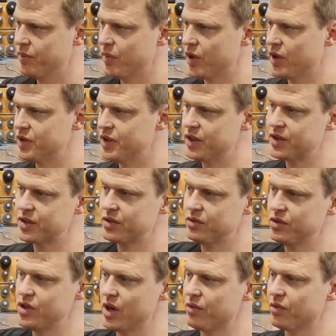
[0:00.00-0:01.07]
because it's
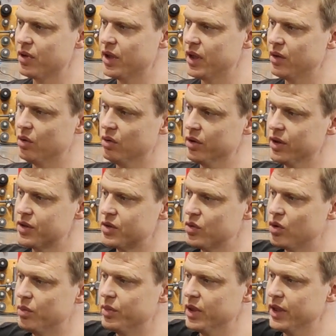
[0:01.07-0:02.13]
generally, or it's
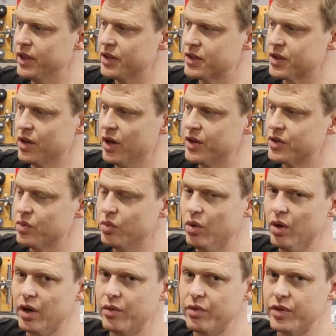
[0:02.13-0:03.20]
normally designed to
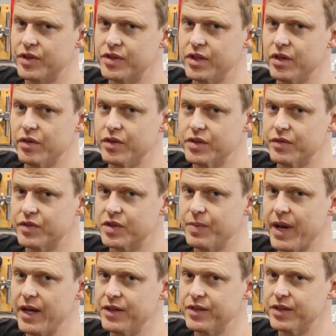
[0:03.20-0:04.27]
work with a series of
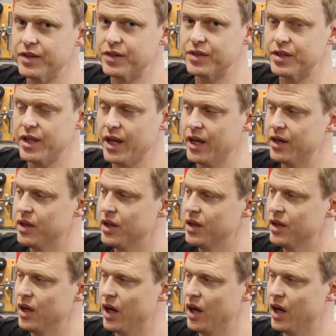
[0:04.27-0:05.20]
spacers that